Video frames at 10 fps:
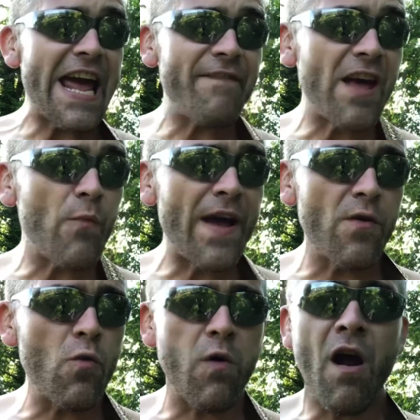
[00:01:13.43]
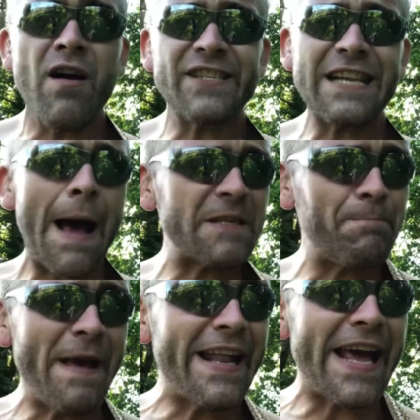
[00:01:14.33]
evening when the world stops
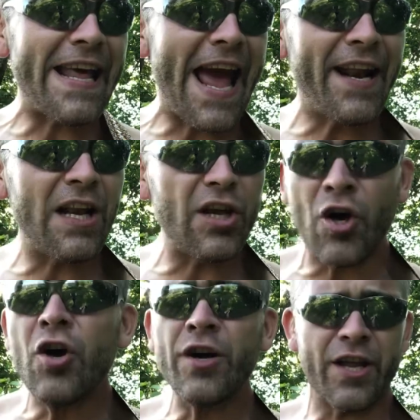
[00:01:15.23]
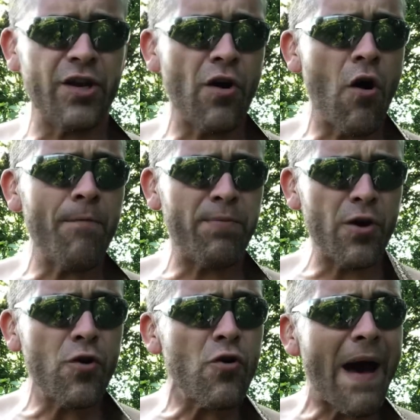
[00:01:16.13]
spinning and I look in your
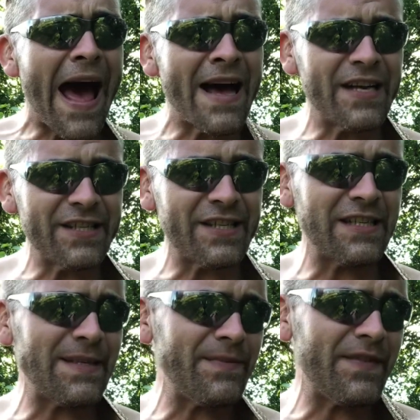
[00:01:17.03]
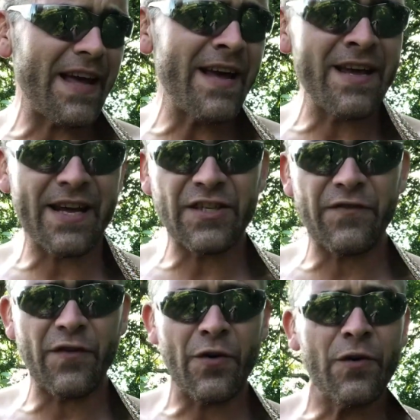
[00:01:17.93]
blue eyes, some think it's
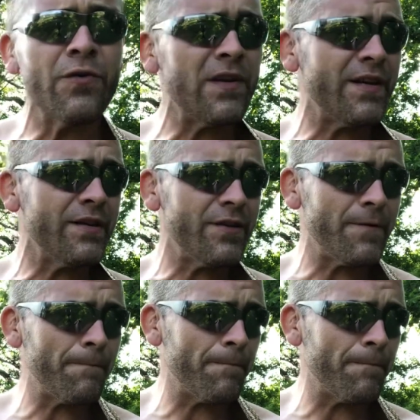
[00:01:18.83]
foolish.